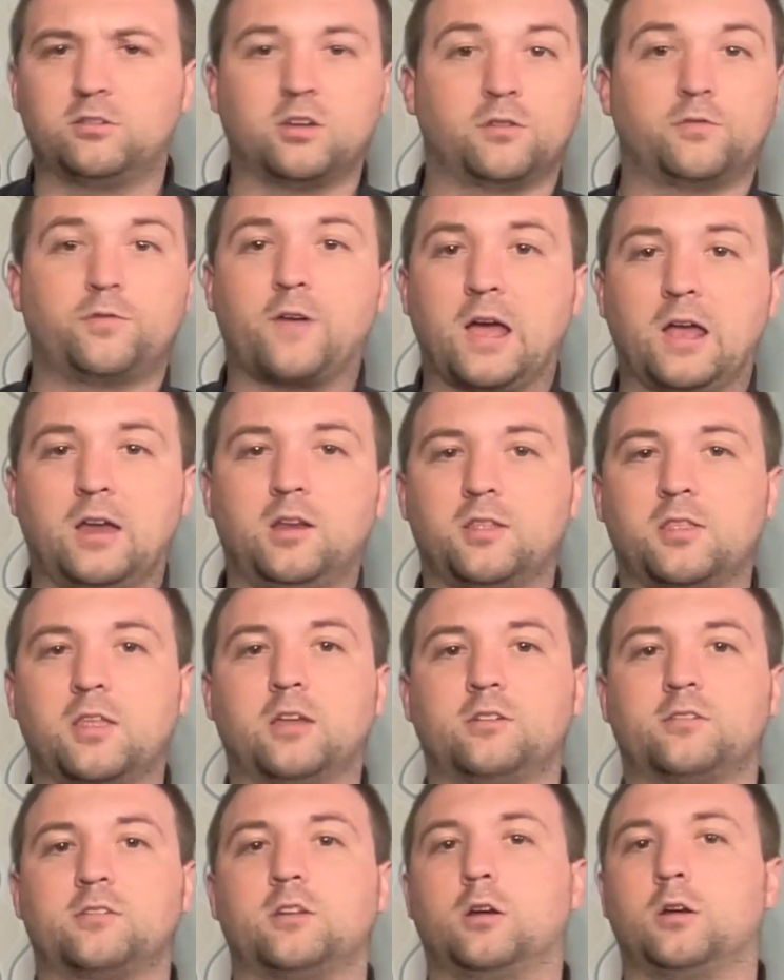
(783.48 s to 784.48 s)
and finding
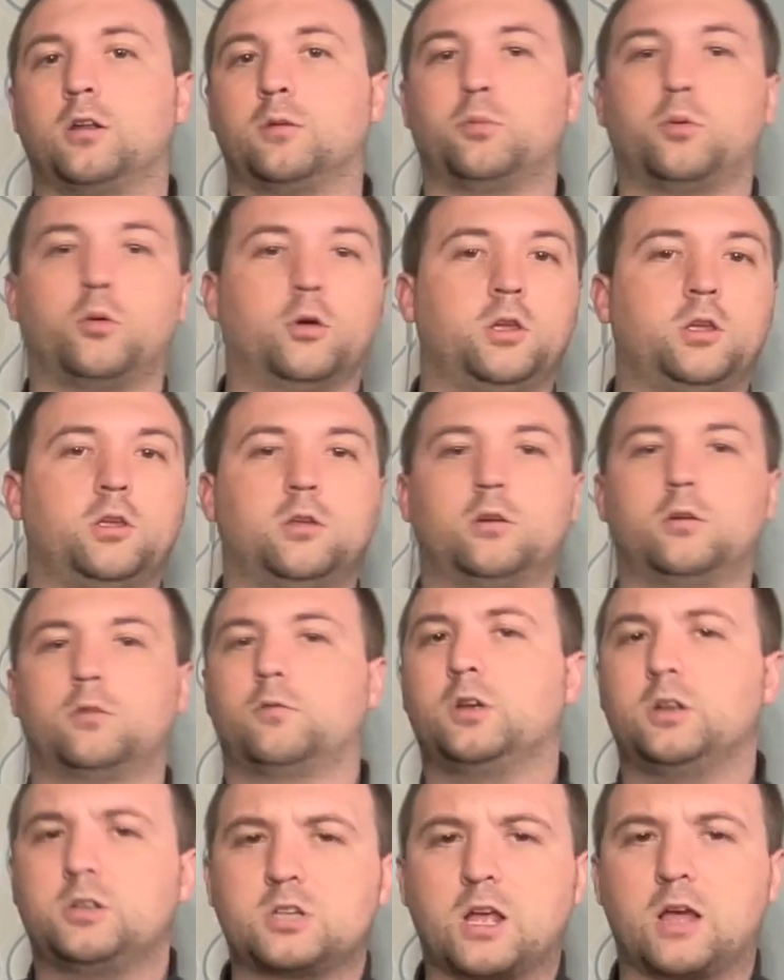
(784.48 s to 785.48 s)
that starting point, you know,
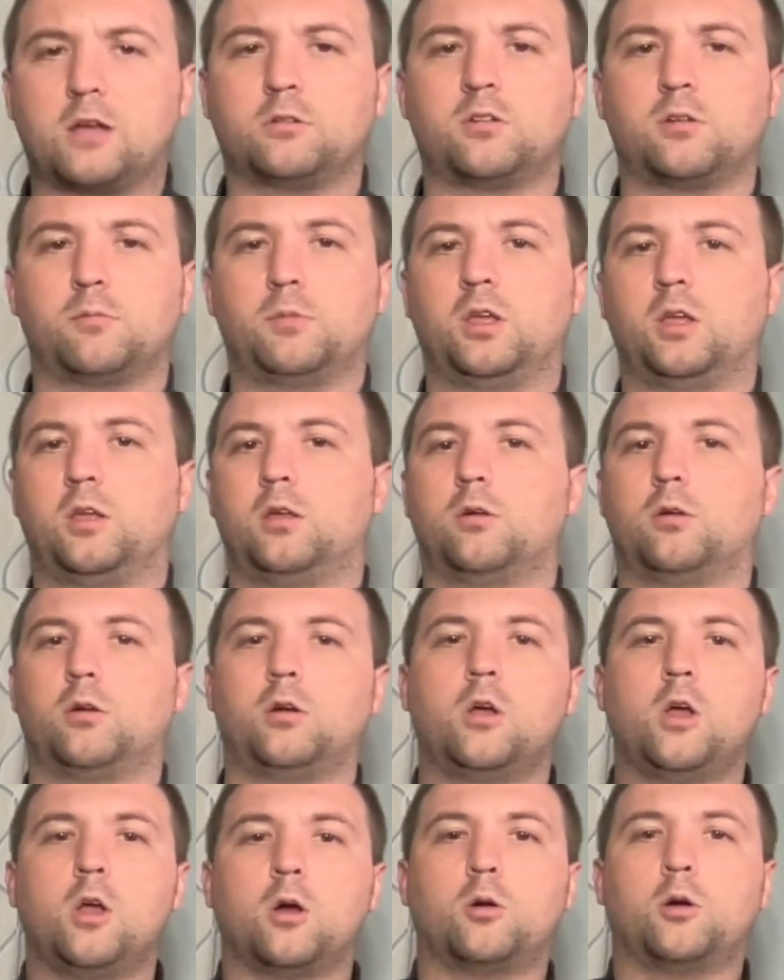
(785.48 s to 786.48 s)
reach out to me or
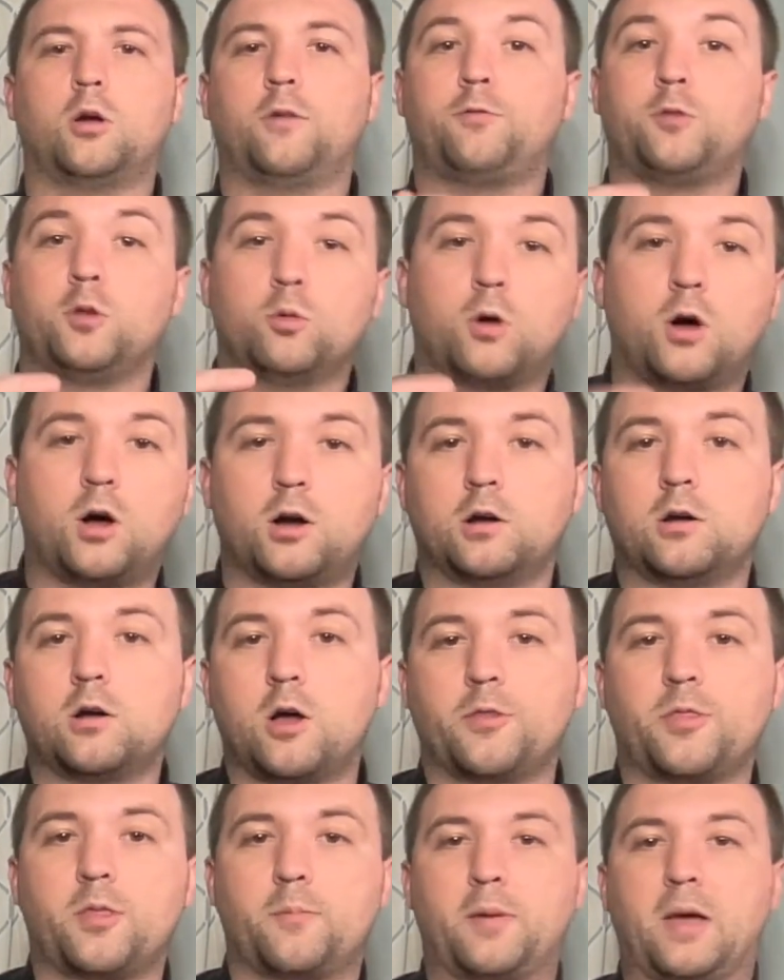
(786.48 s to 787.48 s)
or if you are
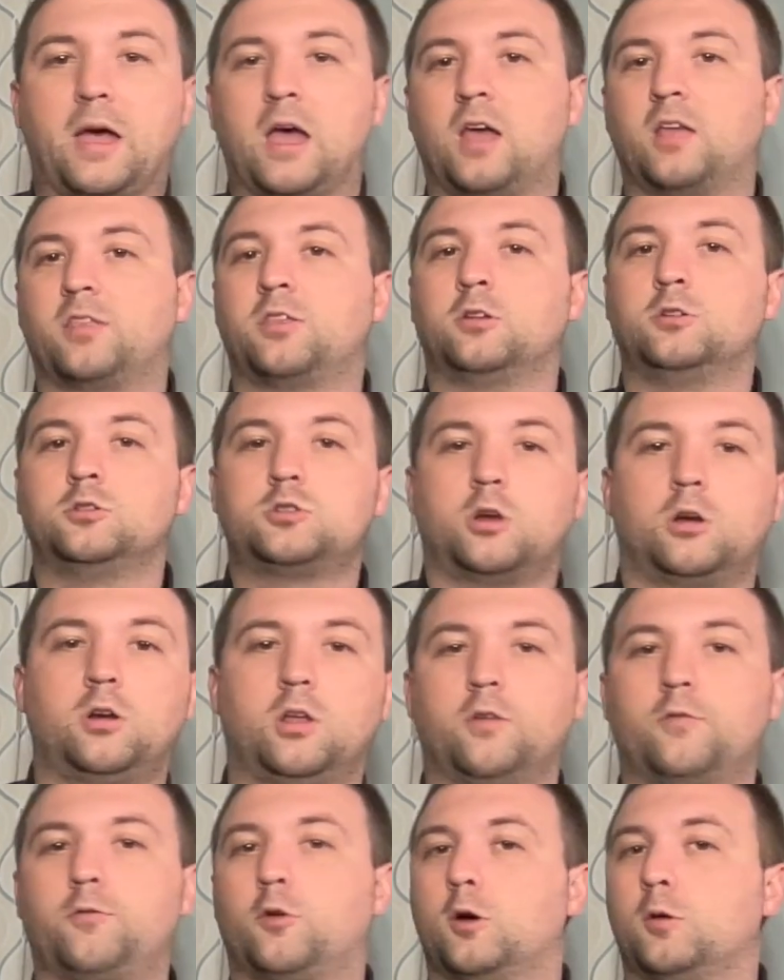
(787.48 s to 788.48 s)
on the path and
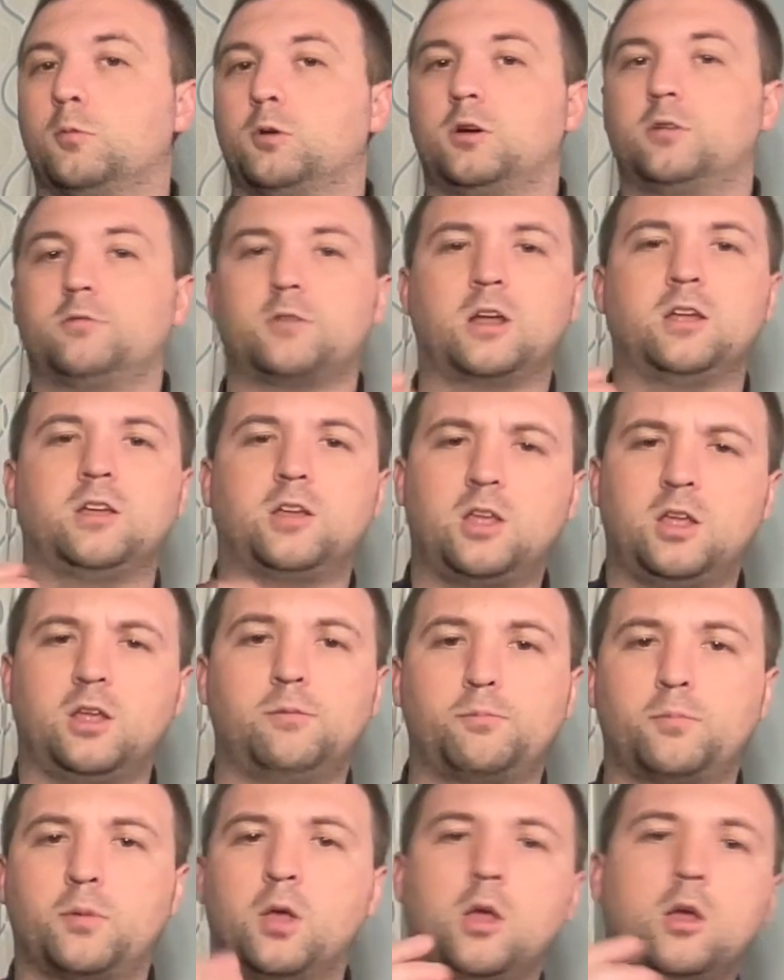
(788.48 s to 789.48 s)
journeying forward, right,
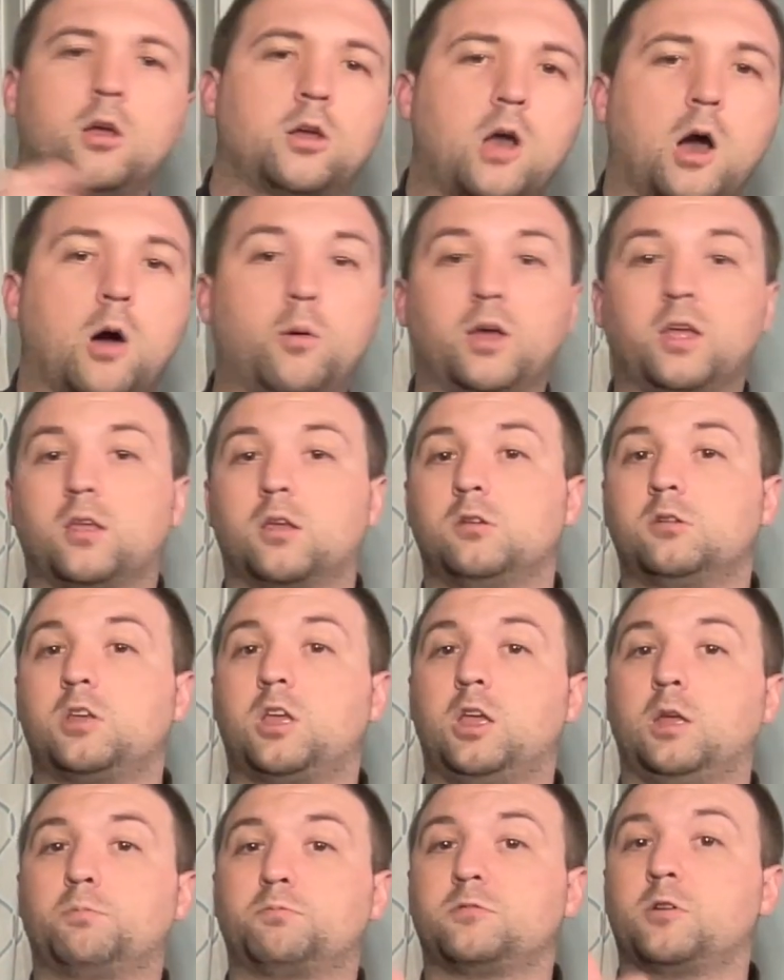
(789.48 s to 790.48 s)
keep going and
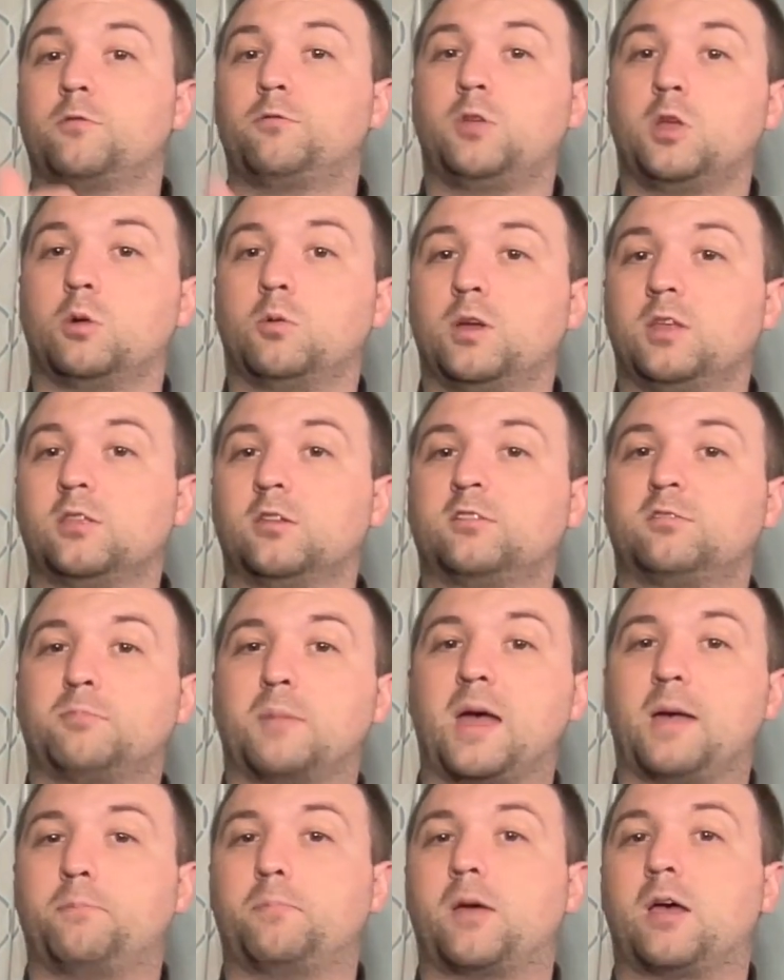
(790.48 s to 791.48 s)
keep reviewing this
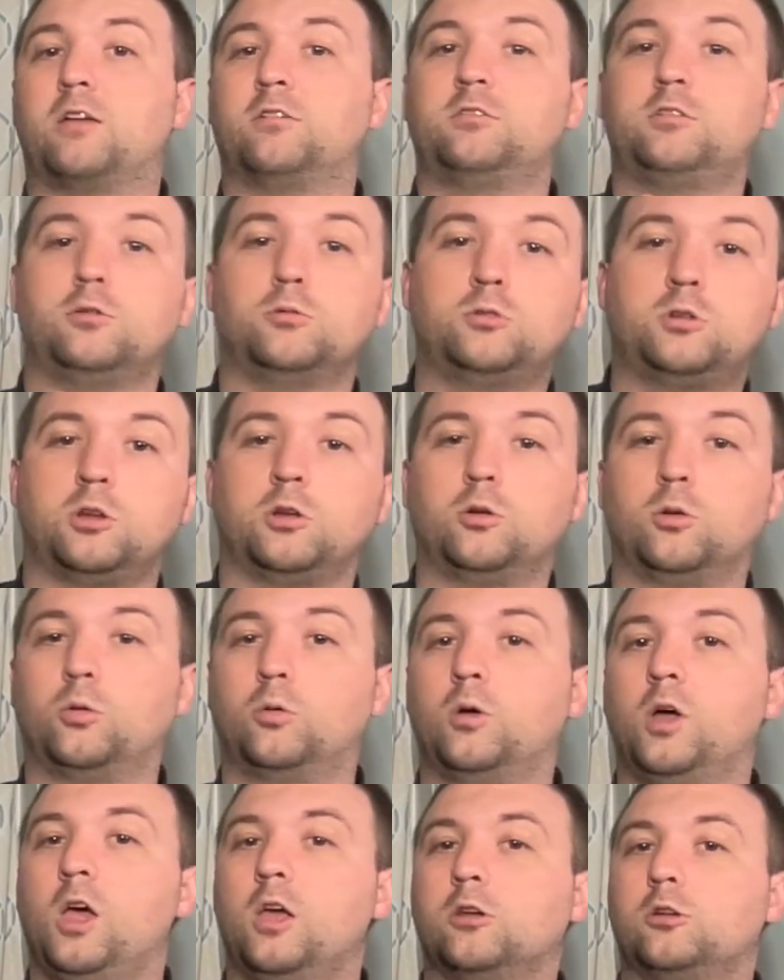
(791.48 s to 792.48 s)
map as you
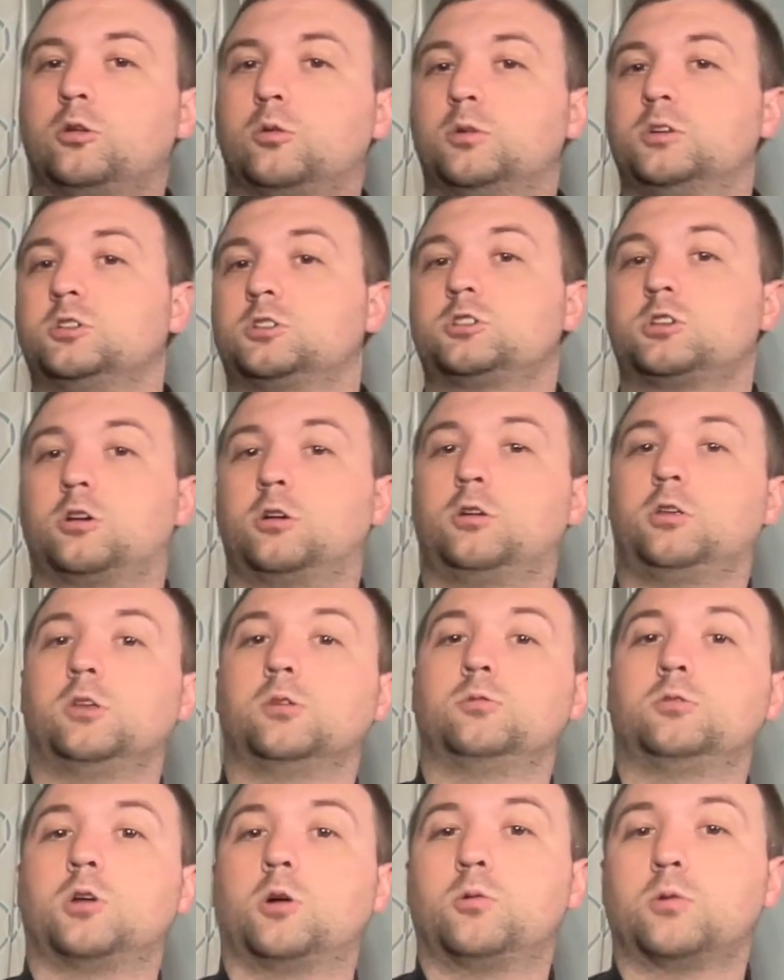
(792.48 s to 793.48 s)
do to ensure you
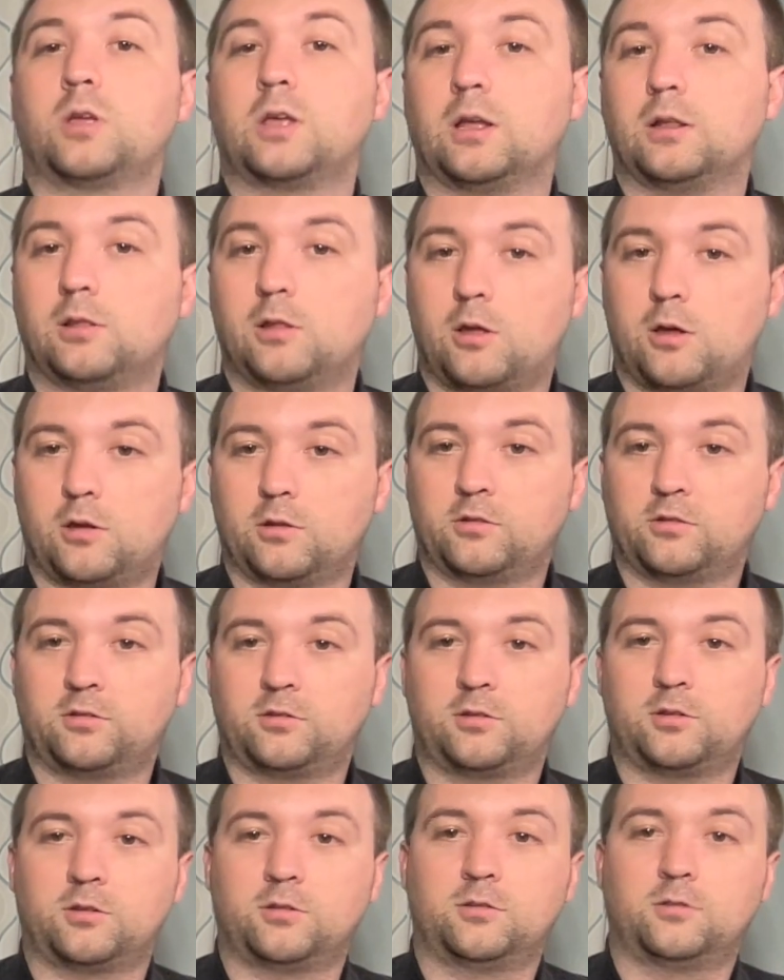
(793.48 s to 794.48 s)
don't get
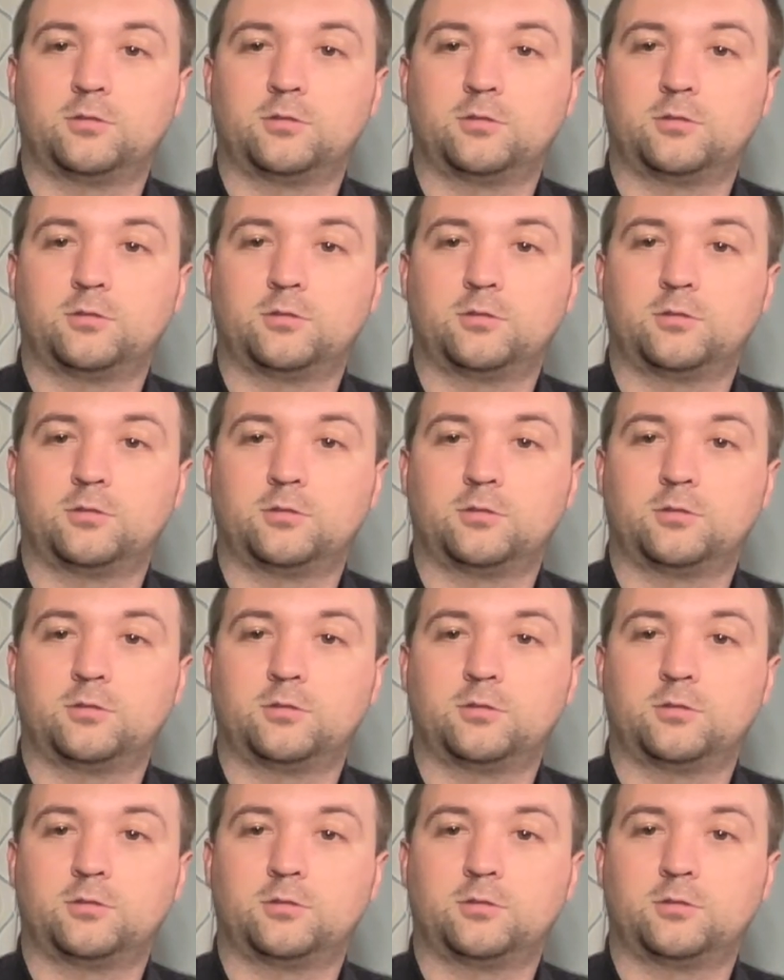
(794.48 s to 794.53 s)
lost.